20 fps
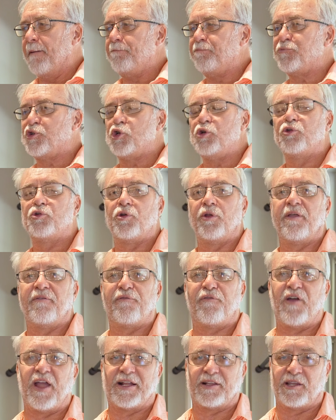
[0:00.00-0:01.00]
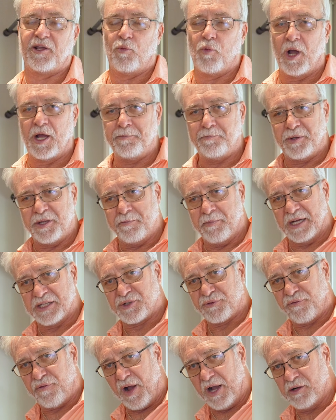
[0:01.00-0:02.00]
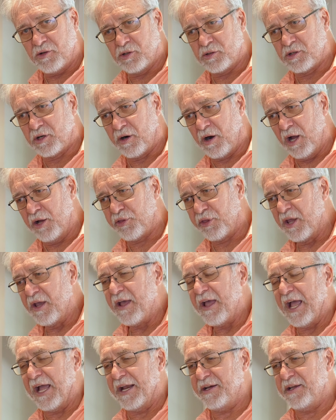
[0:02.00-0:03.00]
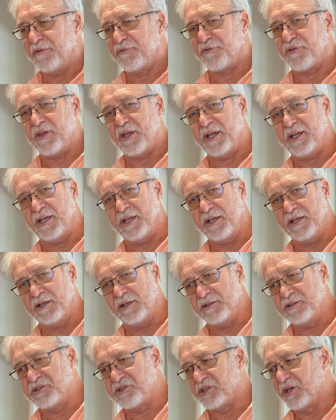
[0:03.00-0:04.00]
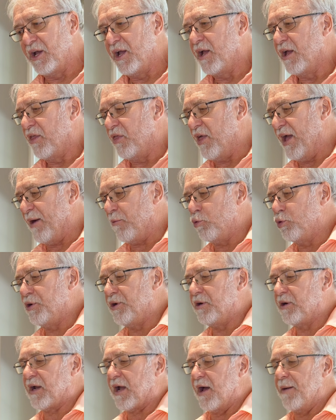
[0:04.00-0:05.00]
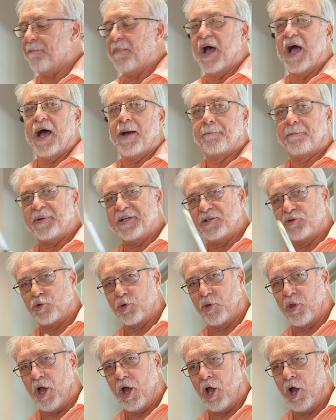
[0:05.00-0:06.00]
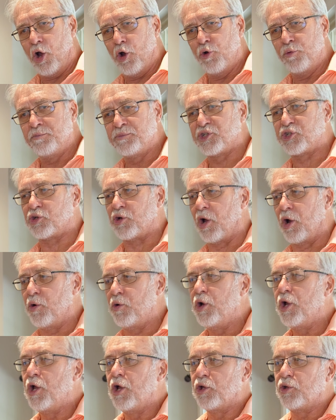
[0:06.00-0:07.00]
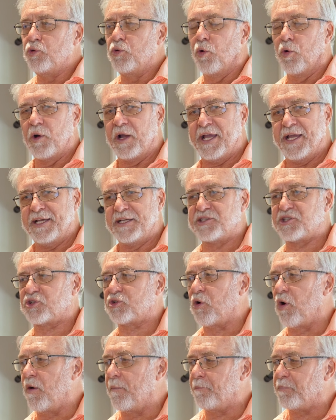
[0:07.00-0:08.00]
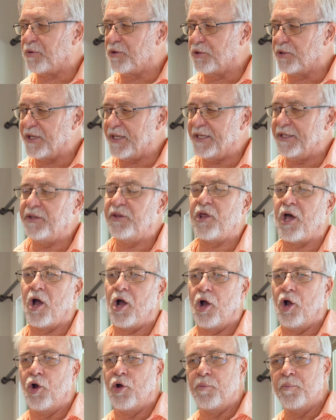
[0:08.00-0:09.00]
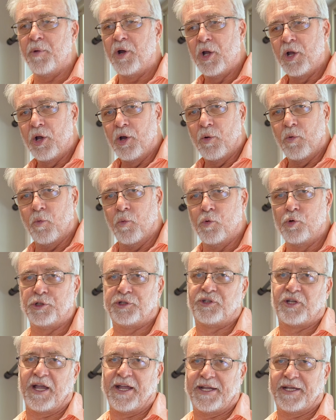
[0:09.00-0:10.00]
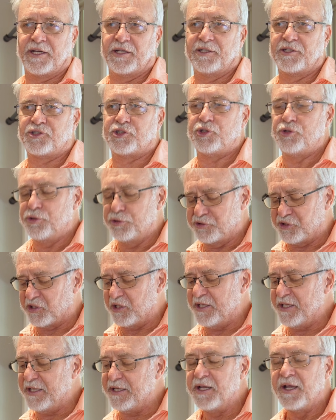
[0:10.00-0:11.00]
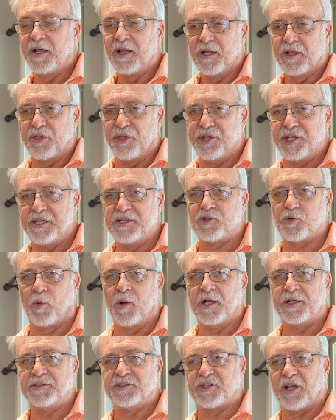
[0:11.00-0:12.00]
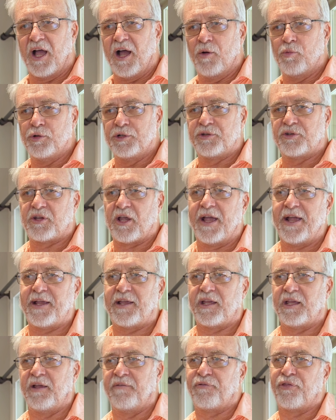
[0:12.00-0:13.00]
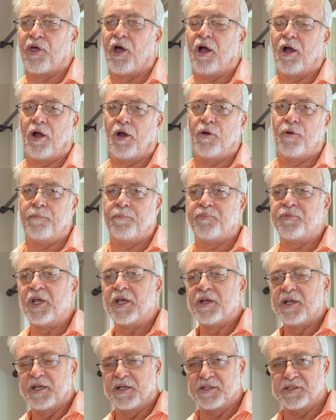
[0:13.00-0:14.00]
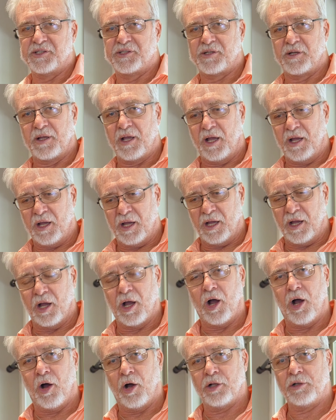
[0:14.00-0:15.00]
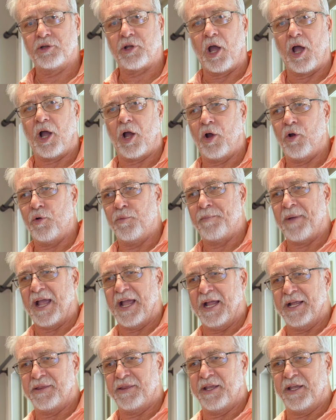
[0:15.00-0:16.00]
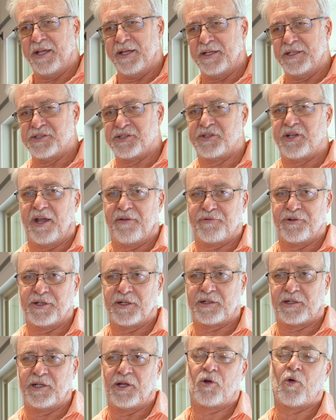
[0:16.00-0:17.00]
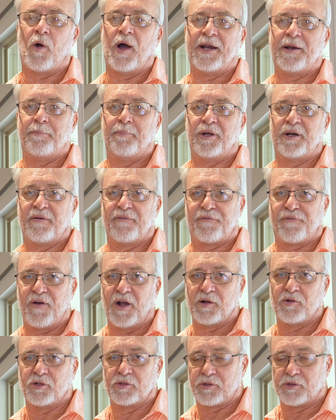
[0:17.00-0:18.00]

due to the fact there won't be much fungal growth. And if there is, that would come up into the home, so your air sample in the home would take it. It's usually these ones I would take if the home is an older home and there is definitely quite a bit of fungal